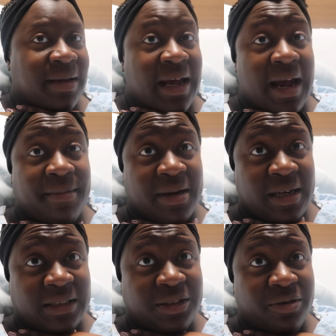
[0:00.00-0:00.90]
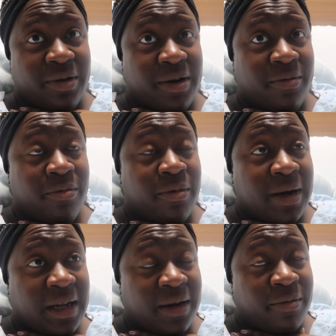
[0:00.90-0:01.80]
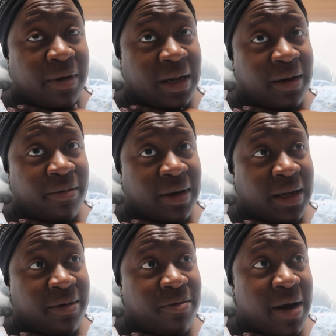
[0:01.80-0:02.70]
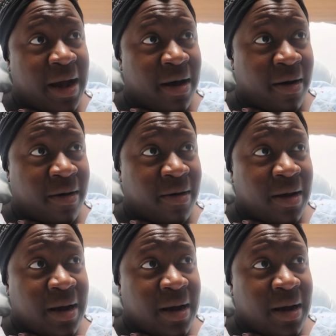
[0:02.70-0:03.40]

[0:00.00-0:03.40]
Camden is doing really, really, really well.